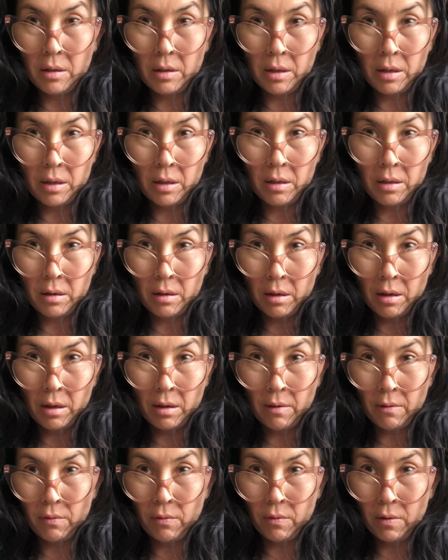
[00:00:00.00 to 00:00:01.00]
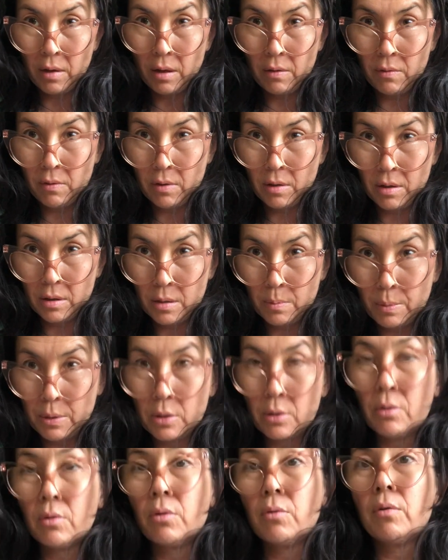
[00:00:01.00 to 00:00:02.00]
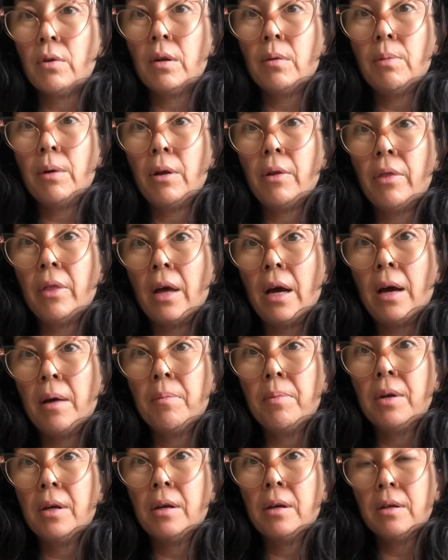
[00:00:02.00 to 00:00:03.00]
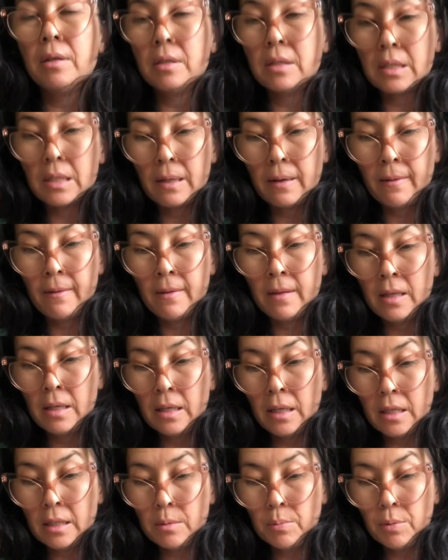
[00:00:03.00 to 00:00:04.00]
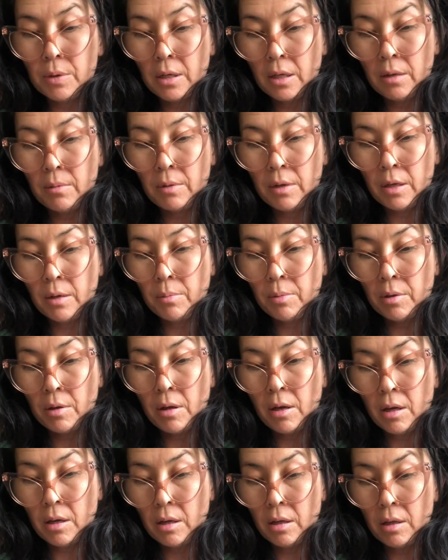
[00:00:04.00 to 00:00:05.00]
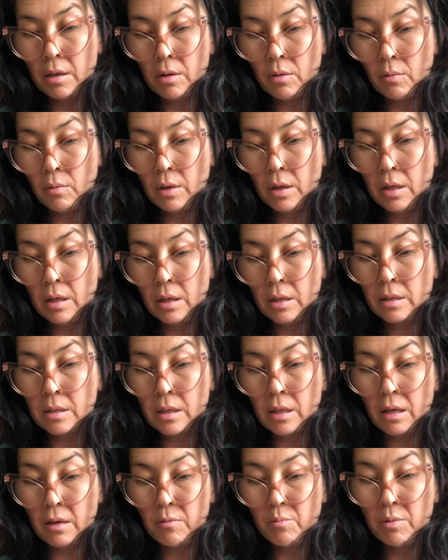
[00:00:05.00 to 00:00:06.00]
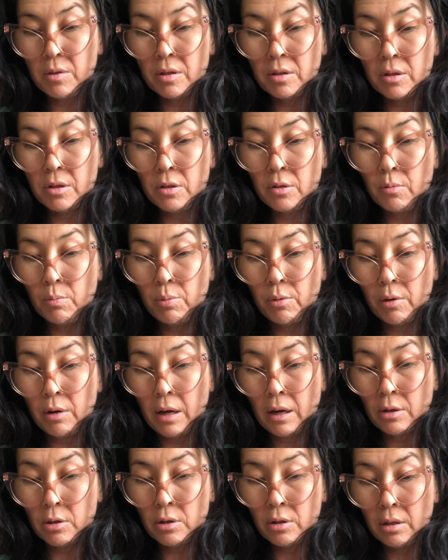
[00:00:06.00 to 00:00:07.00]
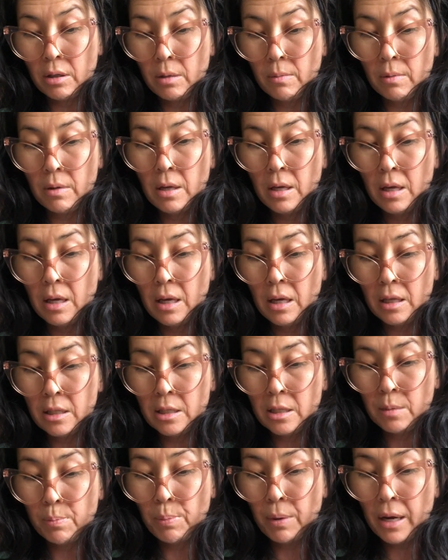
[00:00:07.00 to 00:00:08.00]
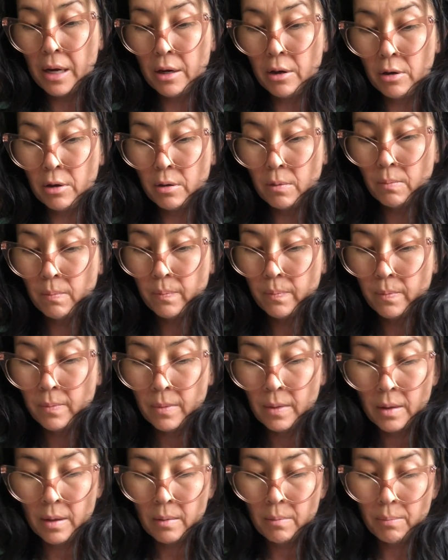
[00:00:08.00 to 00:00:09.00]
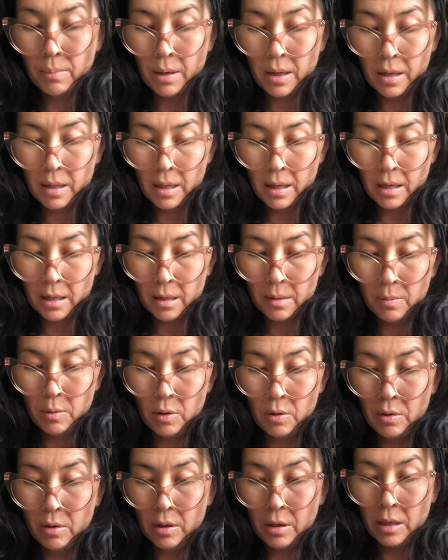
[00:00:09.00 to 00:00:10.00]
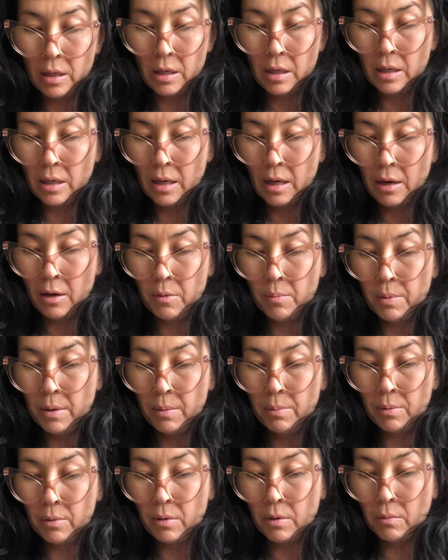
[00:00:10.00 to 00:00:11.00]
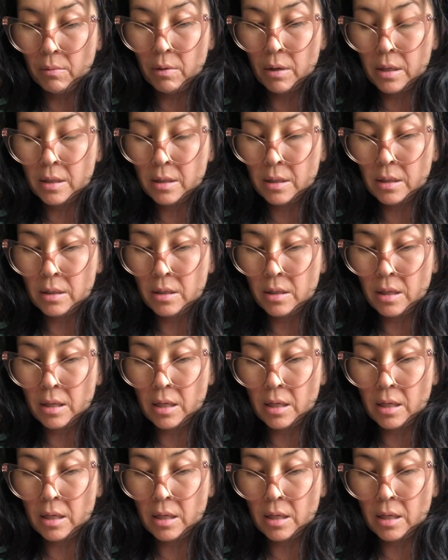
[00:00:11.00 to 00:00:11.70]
Like, I have even a special thread about that because that's been coming up a lot in the readings, and I've been super actually inspired by that community and how people are rising to the